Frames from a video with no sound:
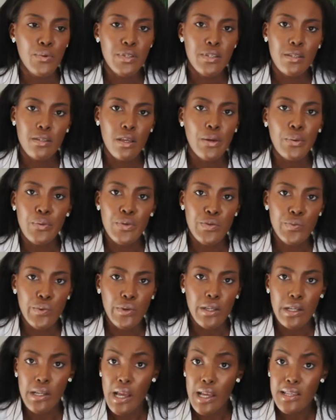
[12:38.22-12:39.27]
it was it
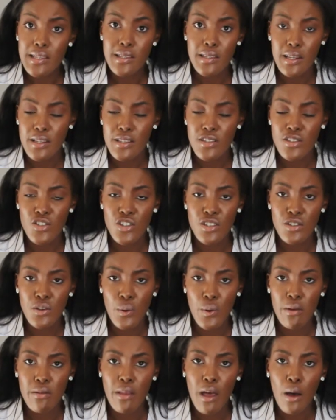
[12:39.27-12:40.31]
was really nice and i
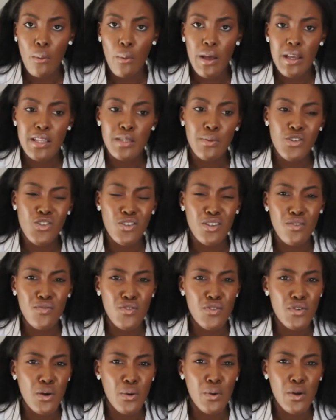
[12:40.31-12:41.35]
suggest going that way especially
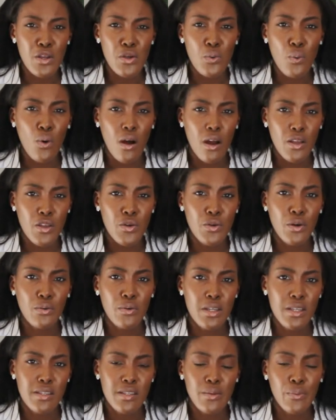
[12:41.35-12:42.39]
if you know what you want you
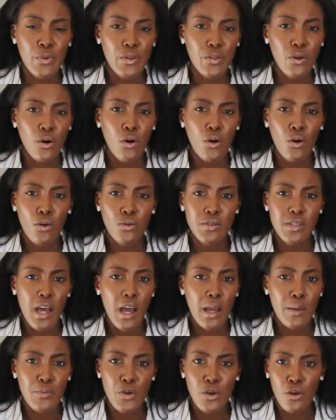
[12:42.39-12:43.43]
don't need someone the whole
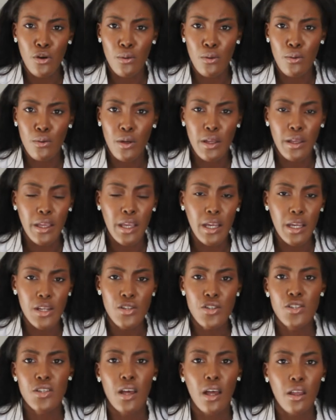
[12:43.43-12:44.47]
time you're
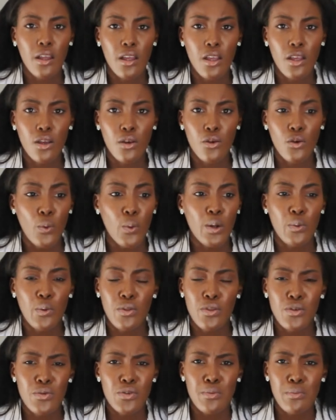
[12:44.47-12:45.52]
engaged telling you
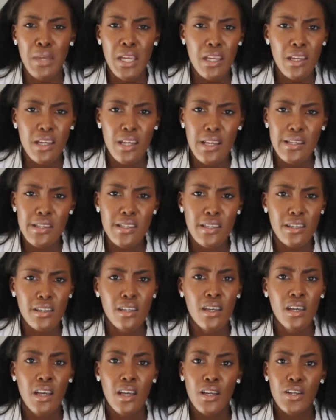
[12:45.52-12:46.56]
going with you to meetings
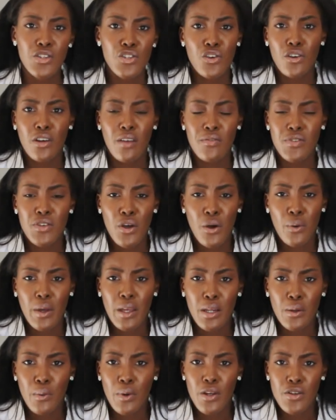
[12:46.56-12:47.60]
and because you're going to have to
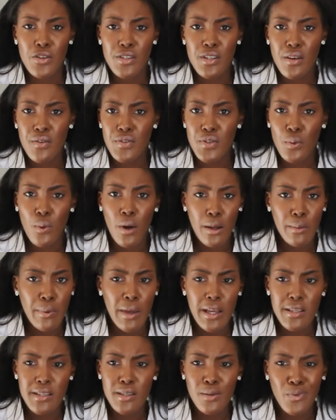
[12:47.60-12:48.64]
go anyway yourself so
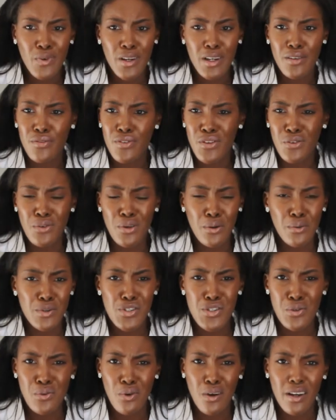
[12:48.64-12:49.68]
why pay someone if you know
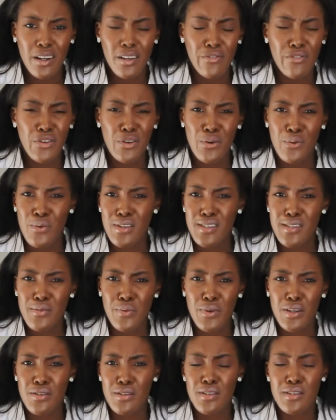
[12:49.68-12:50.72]
what you want if you don't
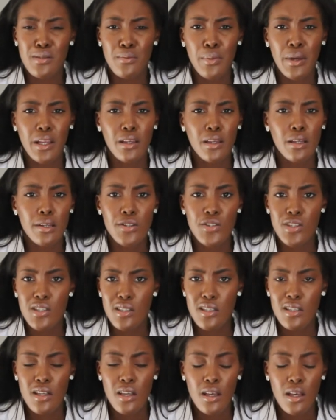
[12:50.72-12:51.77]
want someone else's opinion
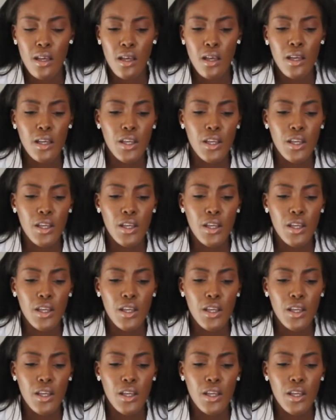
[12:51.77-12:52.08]
just